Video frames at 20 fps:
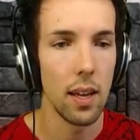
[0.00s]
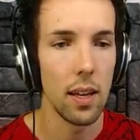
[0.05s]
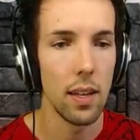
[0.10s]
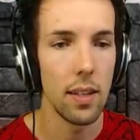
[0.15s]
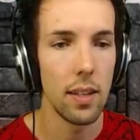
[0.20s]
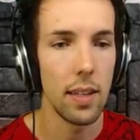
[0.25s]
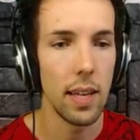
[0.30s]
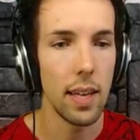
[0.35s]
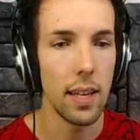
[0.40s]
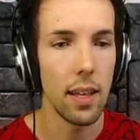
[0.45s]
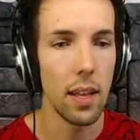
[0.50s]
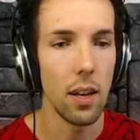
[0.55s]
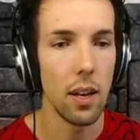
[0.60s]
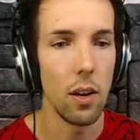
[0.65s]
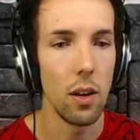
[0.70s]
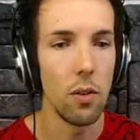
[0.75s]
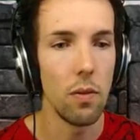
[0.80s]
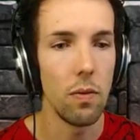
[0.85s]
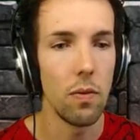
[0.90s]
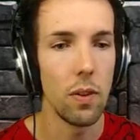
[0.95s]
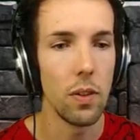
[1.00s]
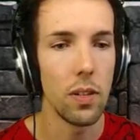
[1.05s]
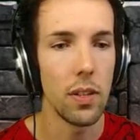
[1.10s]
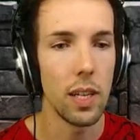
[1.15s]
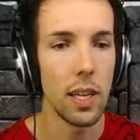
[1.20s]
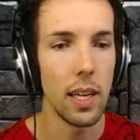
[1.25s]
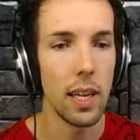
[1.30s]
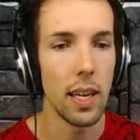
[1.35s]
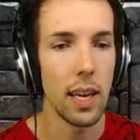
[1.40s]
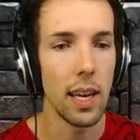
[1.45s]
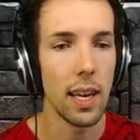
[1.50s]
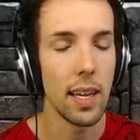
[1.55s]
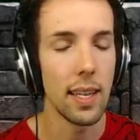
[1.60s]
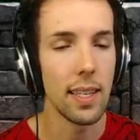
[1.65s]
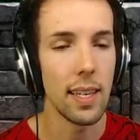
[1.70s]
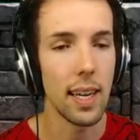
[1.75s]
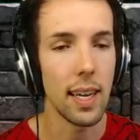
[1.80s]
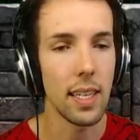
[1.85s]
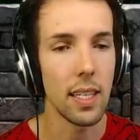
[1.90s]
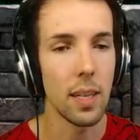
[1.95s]
Take the Is low footy and
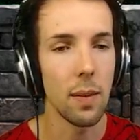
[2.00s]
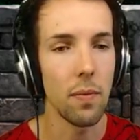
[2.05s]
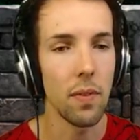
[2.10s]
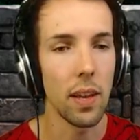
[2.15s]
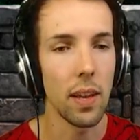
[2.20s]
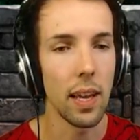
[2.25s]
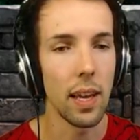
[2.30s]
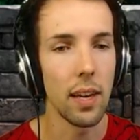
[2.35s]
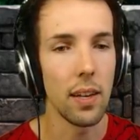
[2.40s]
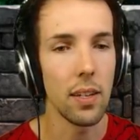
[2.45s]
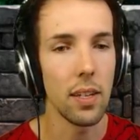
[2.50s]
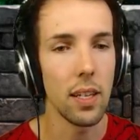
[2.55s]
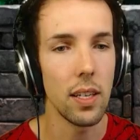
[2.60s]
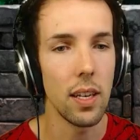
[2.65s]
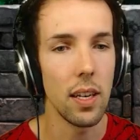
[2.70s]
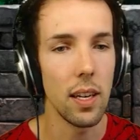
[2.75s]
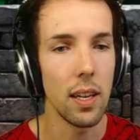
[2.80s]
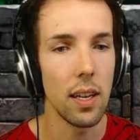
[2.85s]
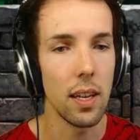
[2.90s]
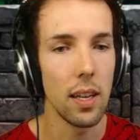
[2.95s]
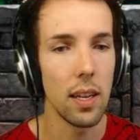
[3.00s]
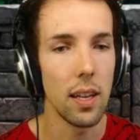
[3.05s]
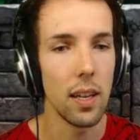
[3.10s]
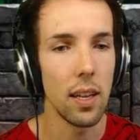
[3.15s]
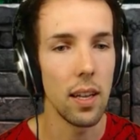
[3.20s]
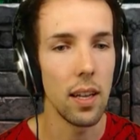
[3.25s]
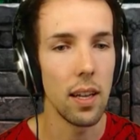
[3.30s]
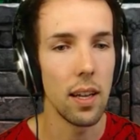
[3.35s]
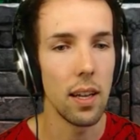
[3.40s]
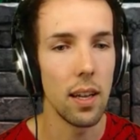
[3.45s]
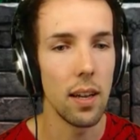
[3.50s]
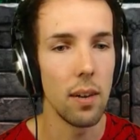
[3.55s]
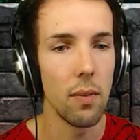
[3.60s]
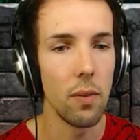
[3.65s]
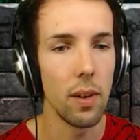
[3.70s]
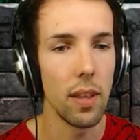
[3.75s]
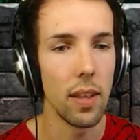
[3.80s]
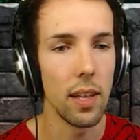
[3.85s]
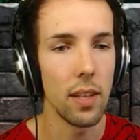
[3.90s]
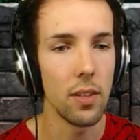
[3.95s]
attack something else
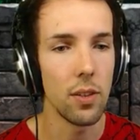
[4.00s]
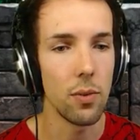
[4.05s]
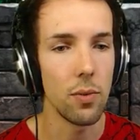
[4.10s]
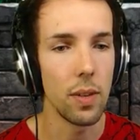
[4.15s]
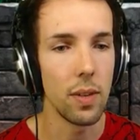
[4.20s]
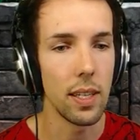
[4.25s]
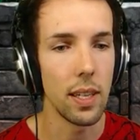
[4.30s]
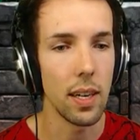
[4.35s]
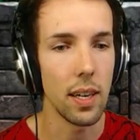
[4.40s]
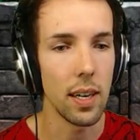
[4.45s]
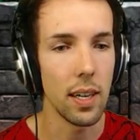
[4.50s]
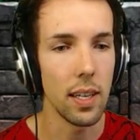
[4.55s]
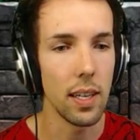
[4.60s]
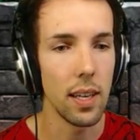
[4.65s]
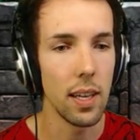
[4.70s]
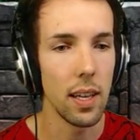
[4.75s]
with it to retarget.